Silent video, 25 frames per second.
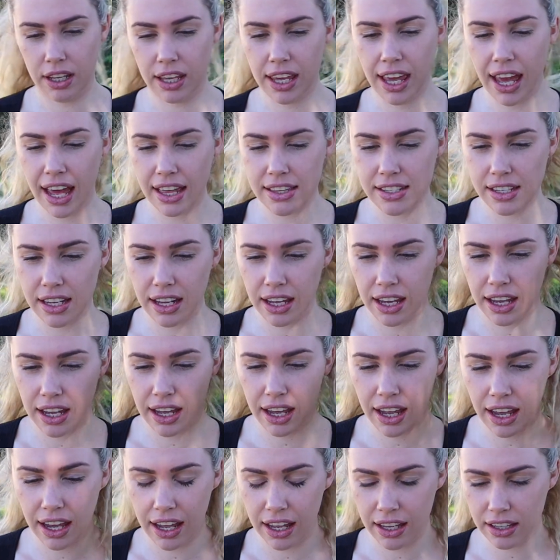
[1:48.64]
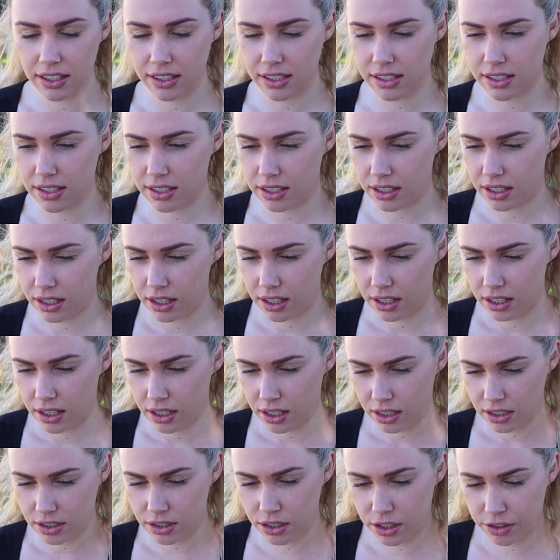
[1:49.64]
cat's ear has
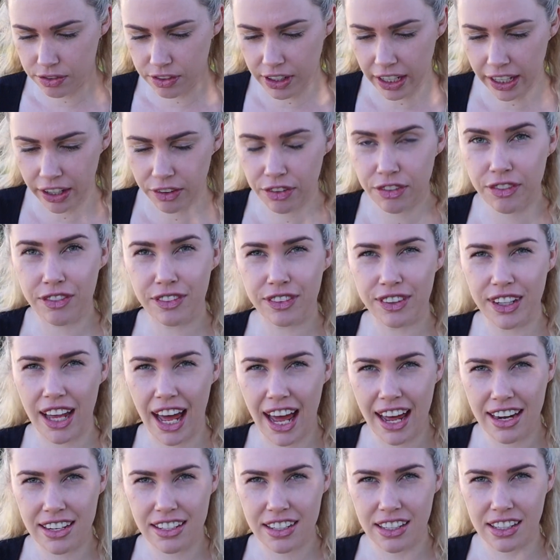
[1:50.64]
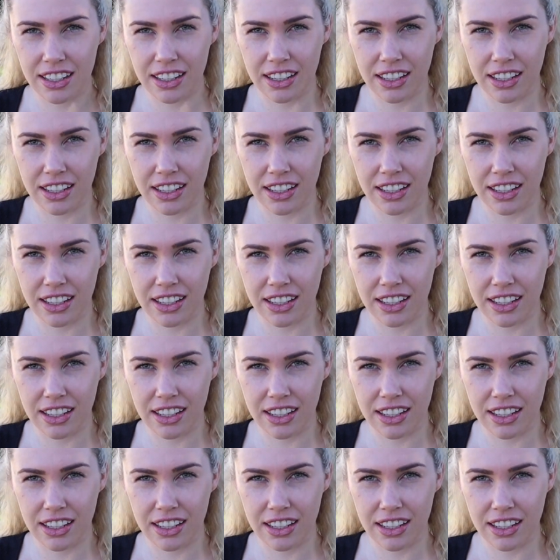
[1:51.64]
sort of like a flat